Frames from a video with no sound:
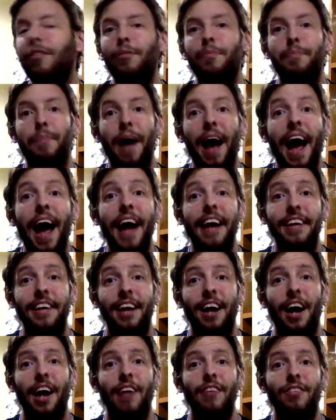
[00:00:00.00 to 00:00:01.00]
This is bad,
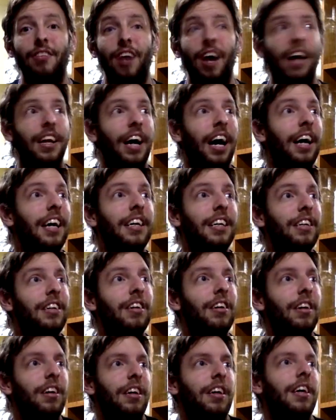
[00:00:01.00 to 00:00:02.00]
guys.
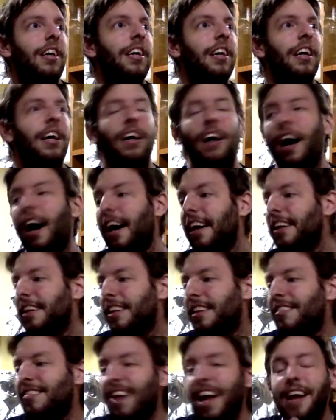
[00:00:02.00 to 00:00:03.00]

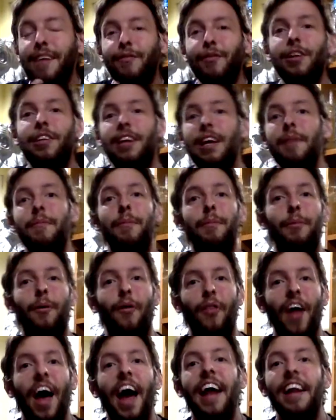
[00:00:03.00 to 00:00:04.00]
This ain't
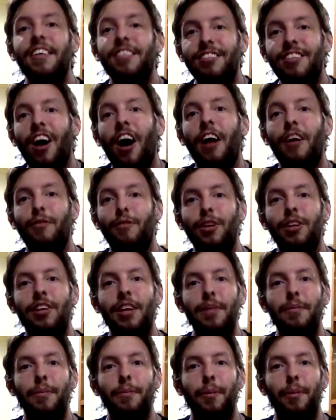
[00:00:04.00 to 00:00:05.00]
redeemable. That is not
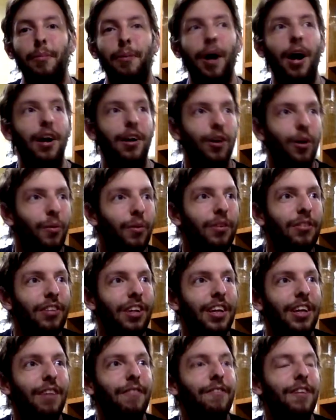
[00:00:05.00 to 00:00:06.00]
redeemable part. No one's
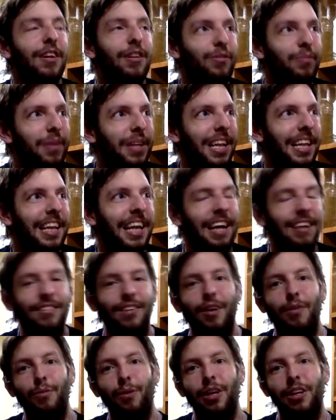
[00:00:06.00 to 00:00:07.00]
going to convince me that
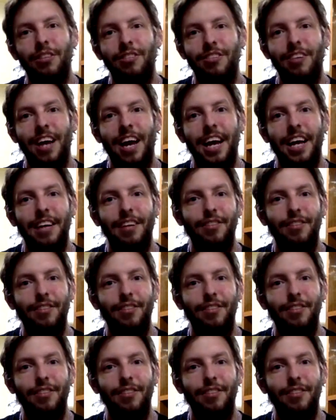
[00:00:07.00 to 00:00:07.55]
that's not what it's saying.